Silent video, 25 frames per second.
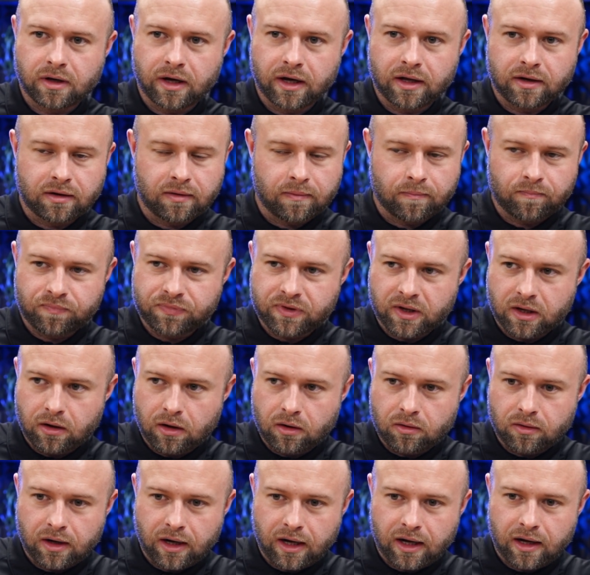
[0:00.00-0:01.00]
And you
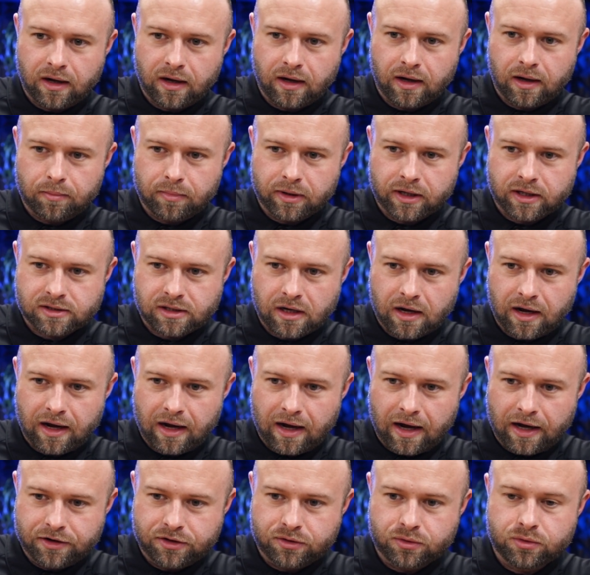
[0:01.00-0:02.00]
know, because
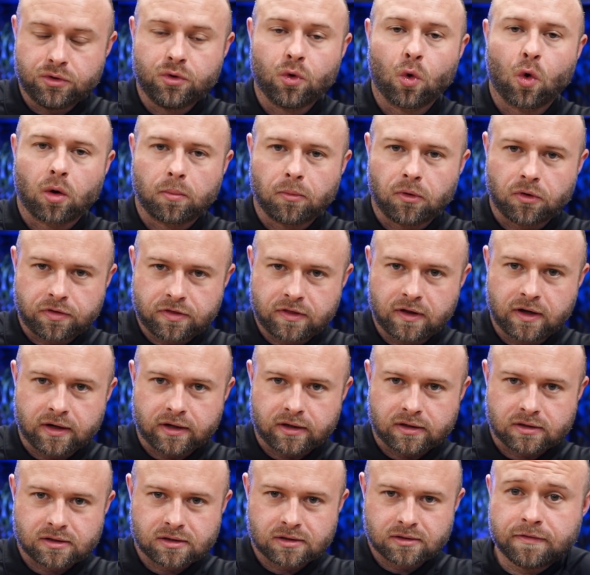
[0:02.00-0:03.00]
I do normal
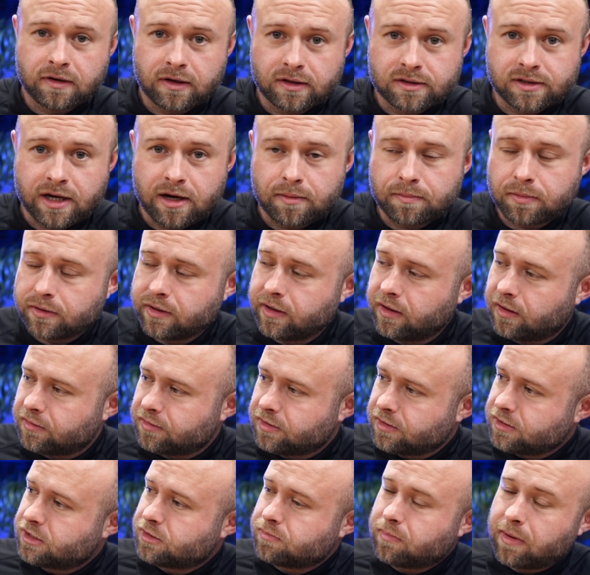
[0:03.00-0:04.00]
things. Take, for example, here,
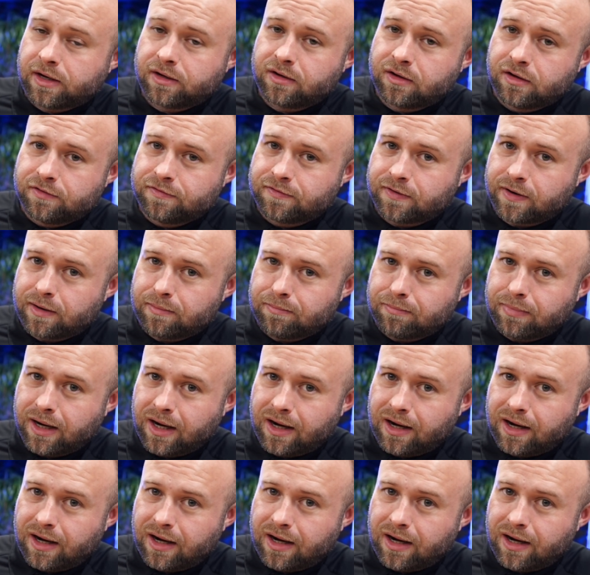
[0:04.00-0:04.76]
this is my good friend